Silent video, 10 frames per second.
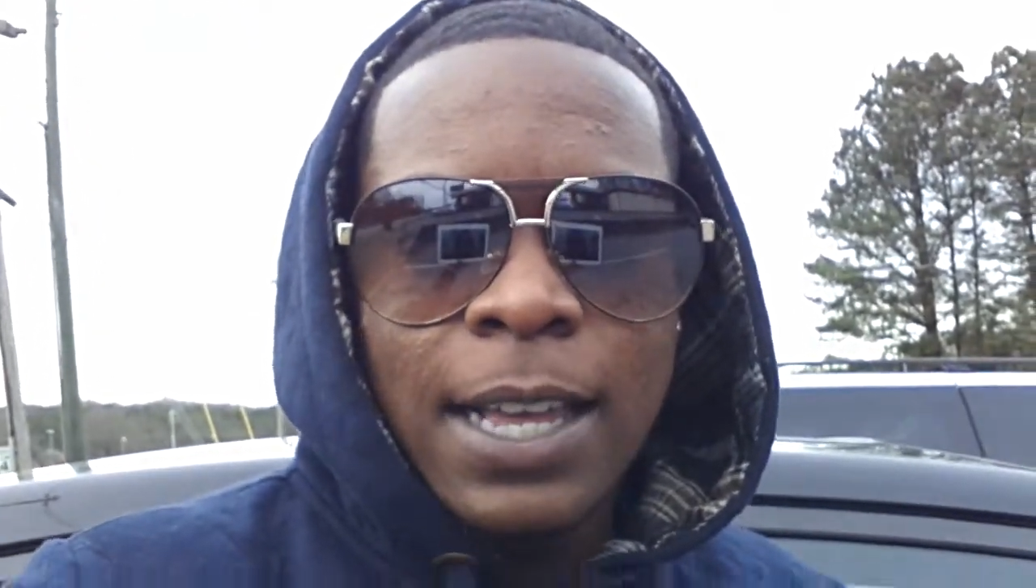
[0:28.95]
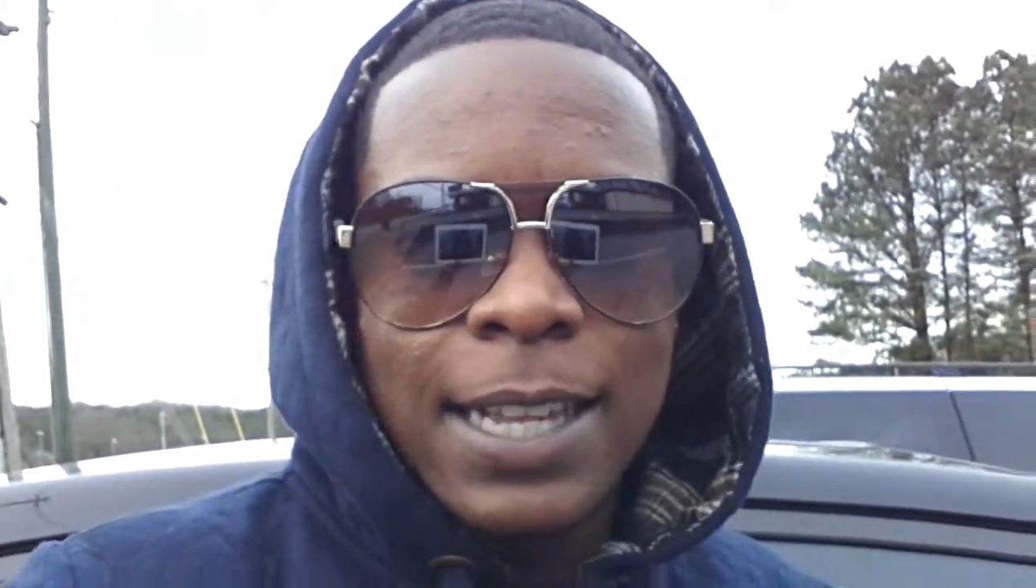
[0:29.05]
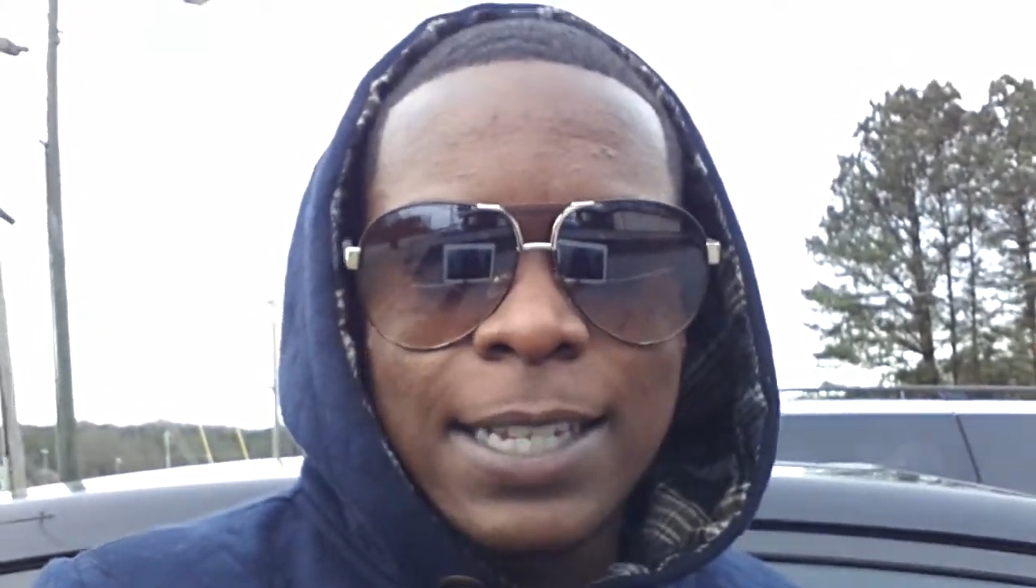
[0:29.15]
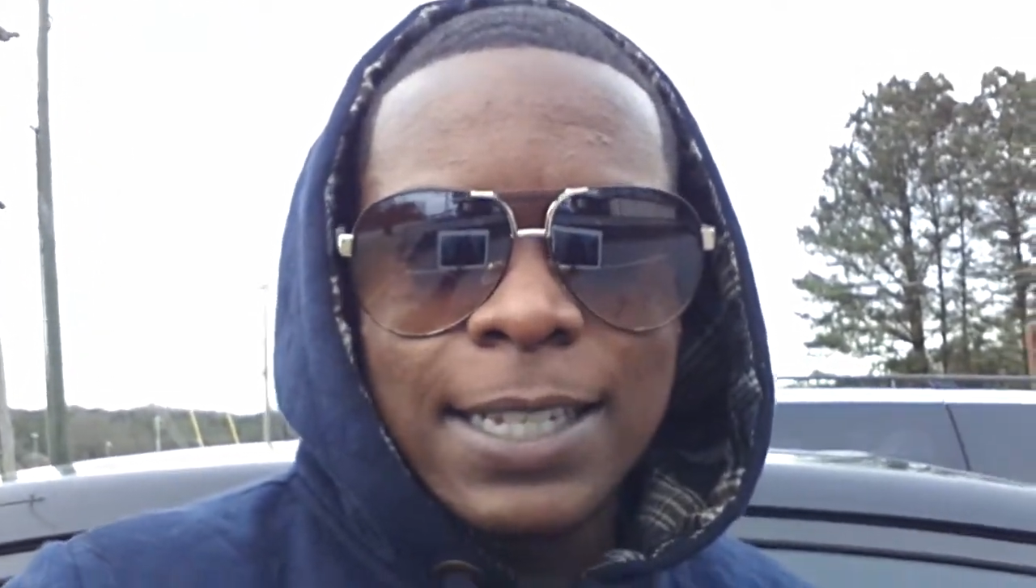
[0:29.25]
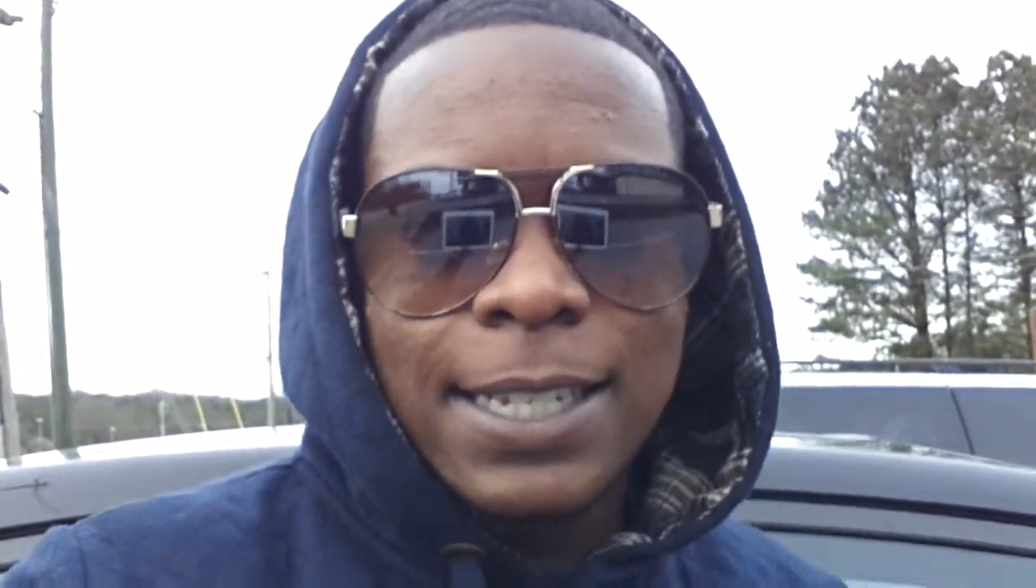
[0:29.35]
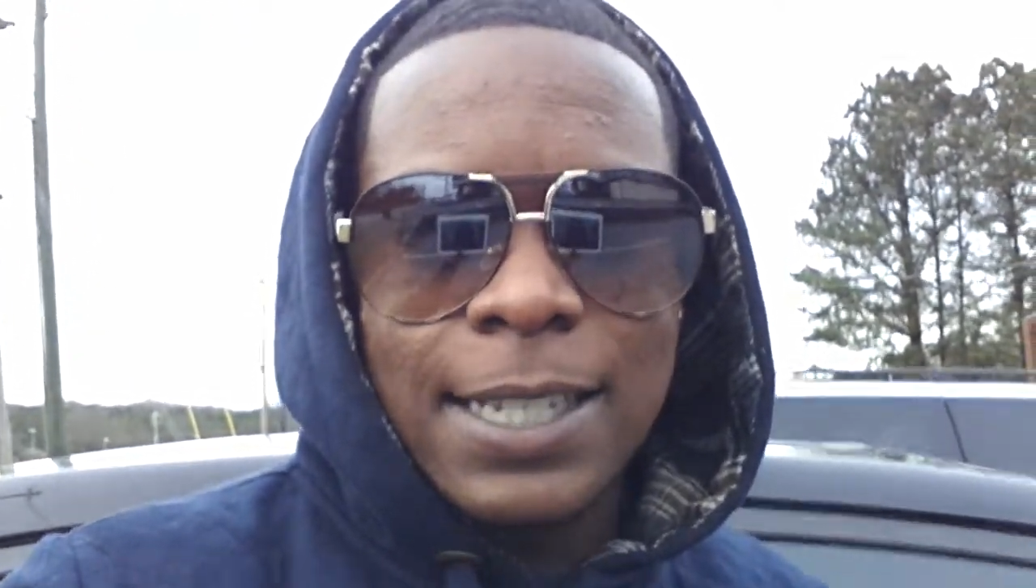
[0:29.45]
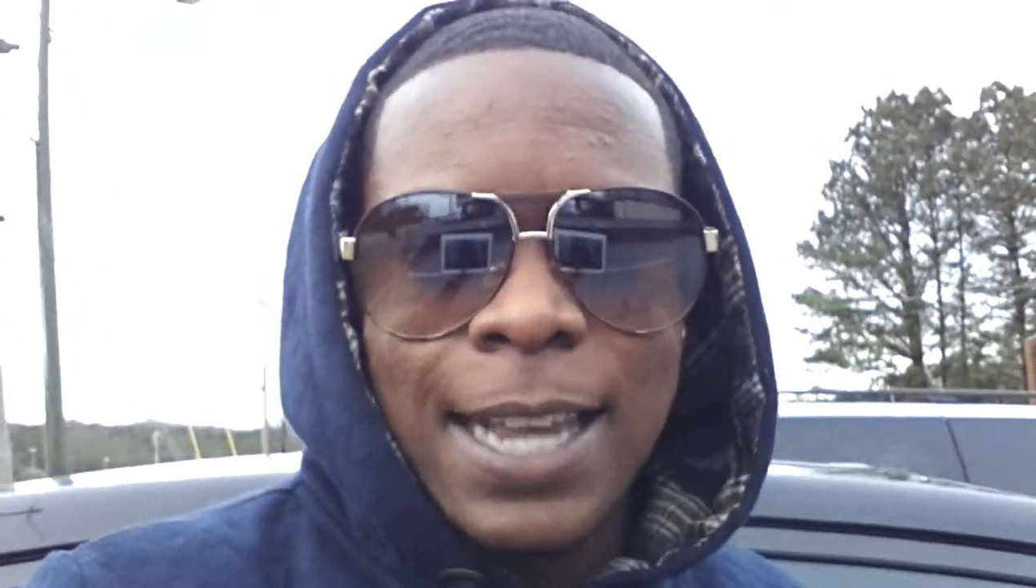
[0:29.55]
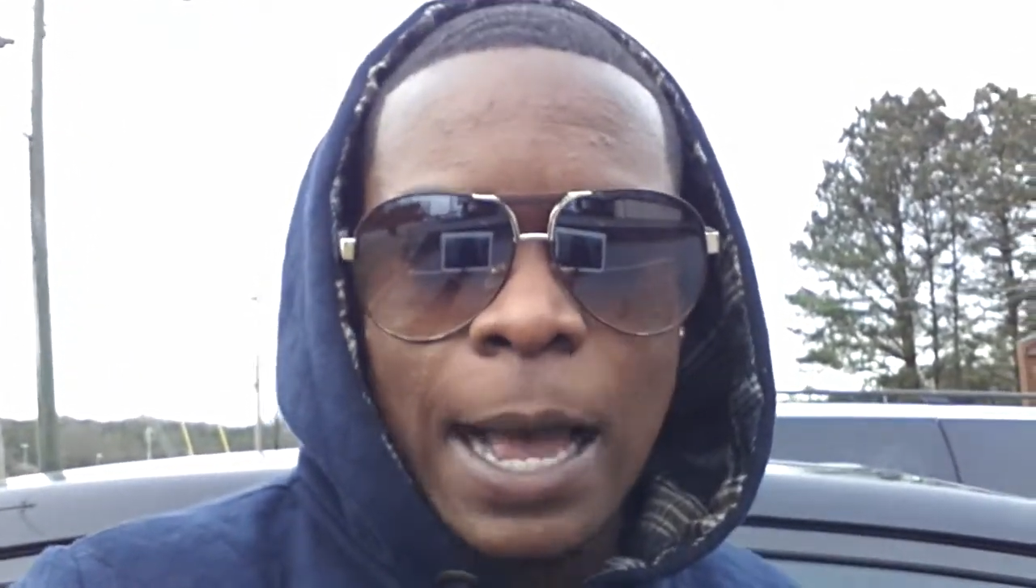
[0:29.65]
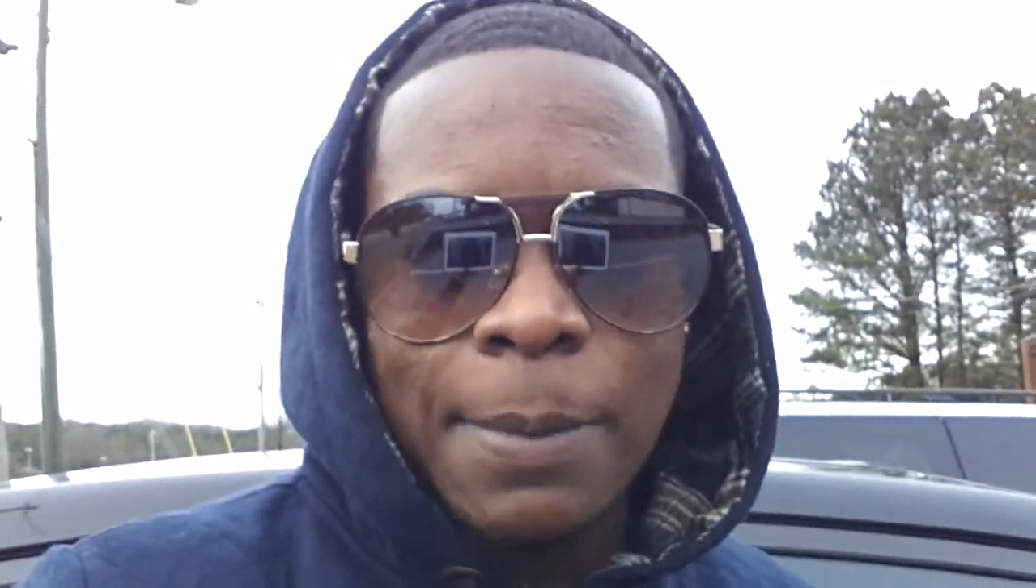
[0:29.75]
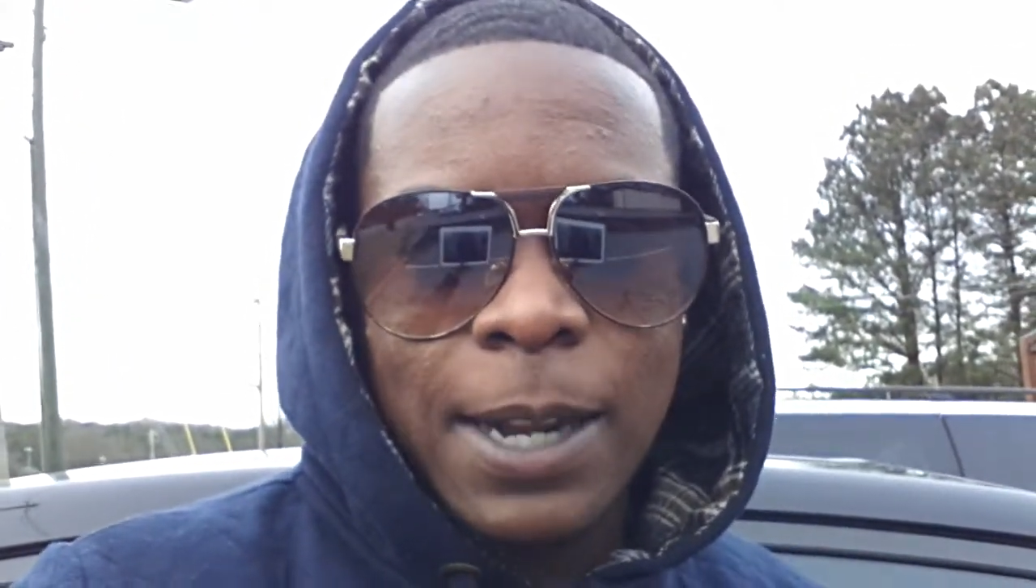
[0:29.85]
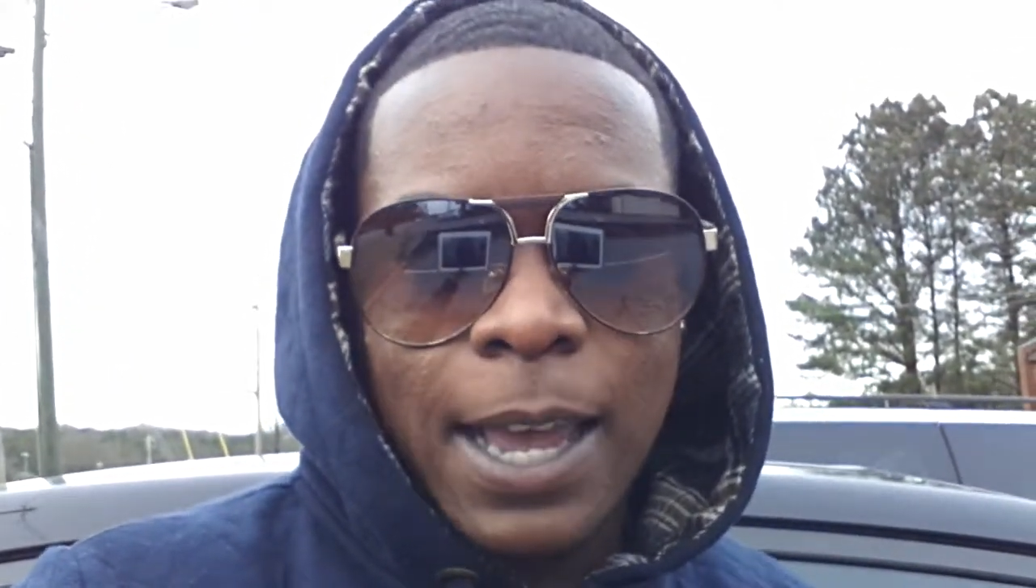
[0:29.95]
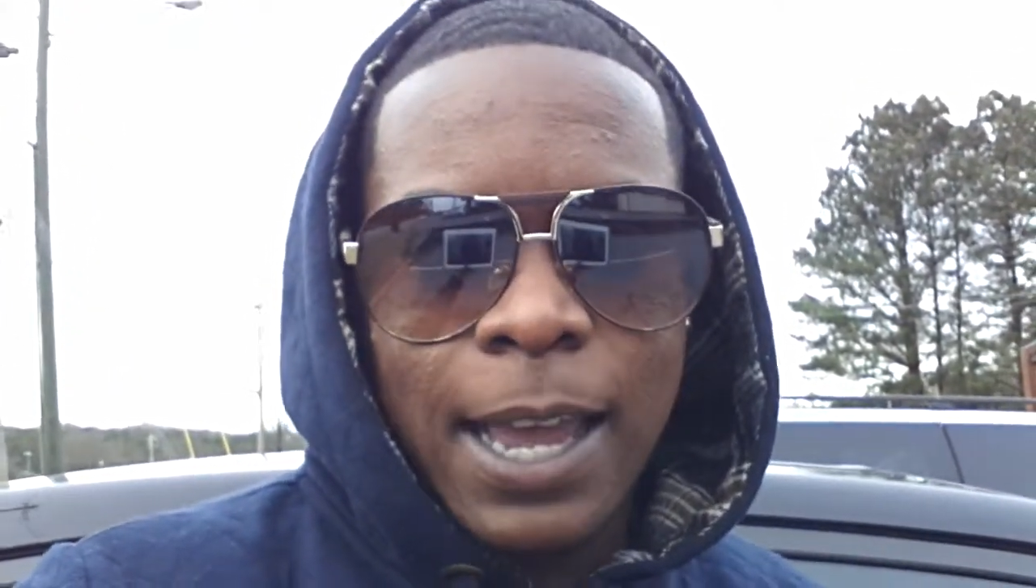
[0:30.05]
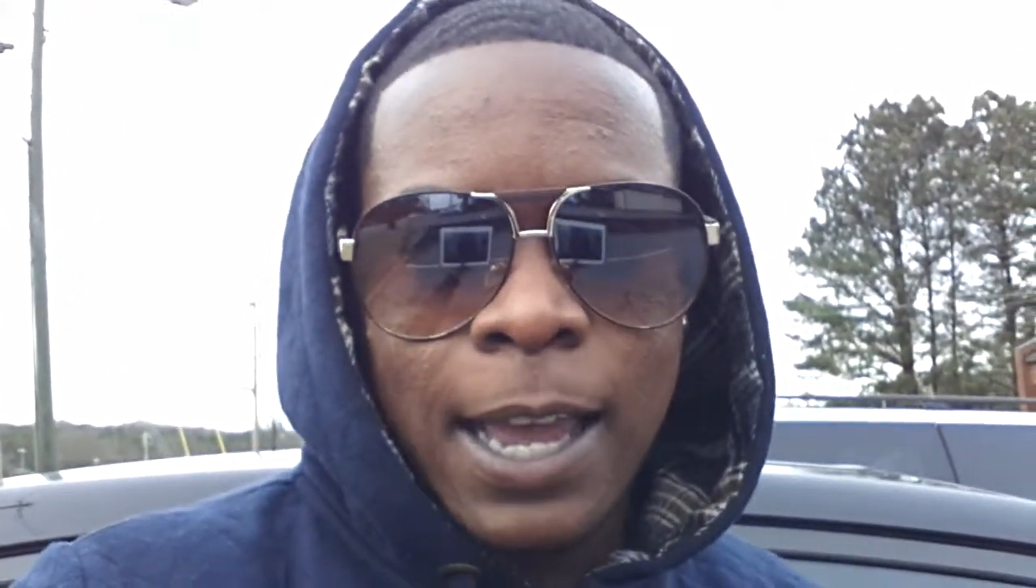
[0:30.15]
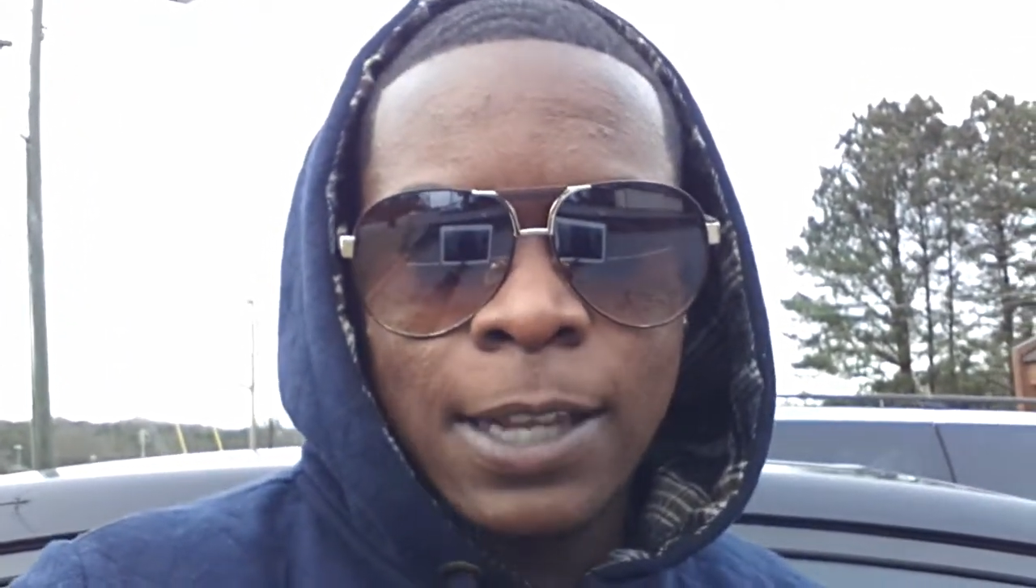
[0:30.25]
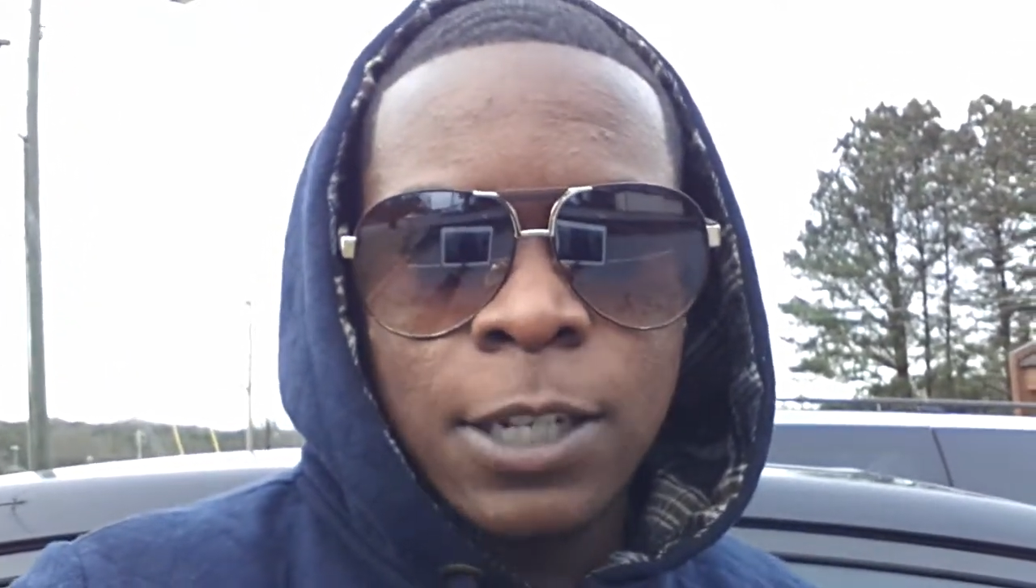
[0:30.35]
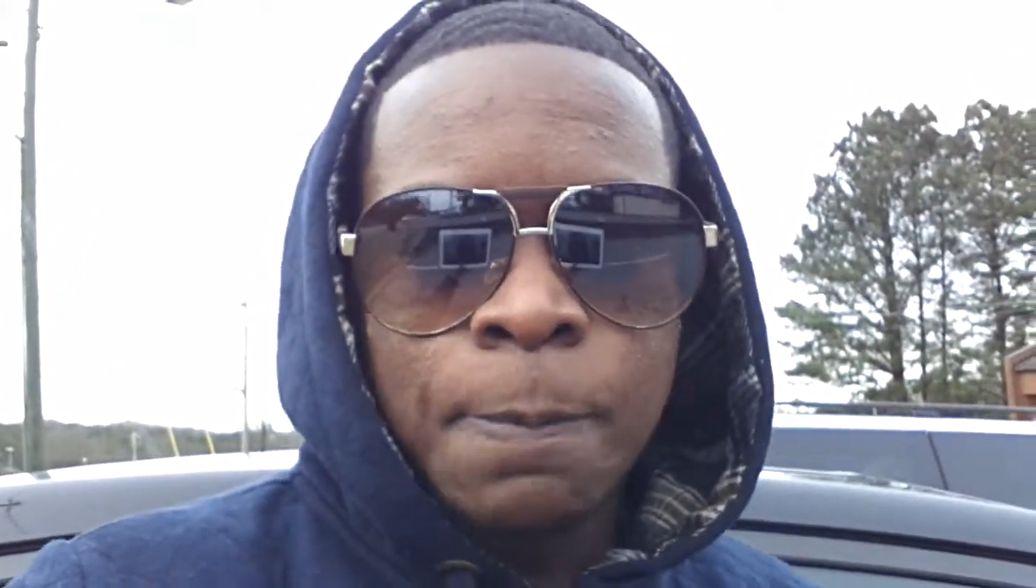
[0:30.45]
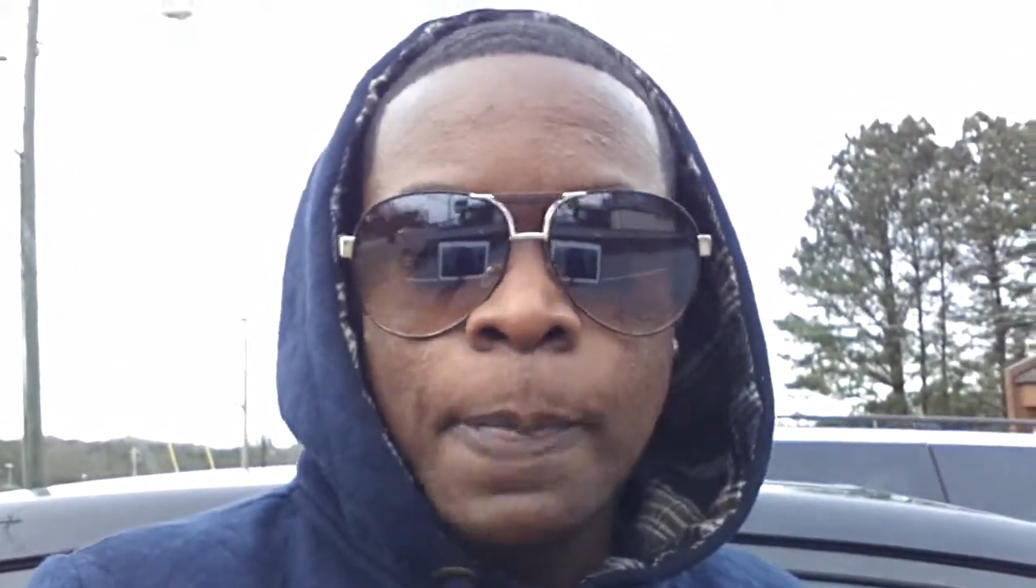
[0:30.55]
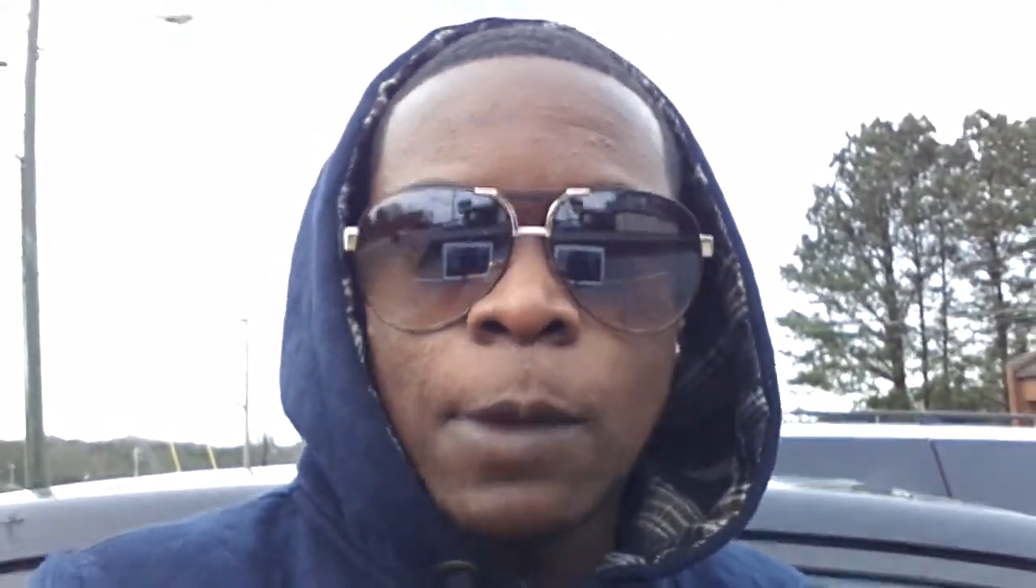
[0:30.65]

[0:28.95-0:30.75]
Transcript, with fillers: This is the time and age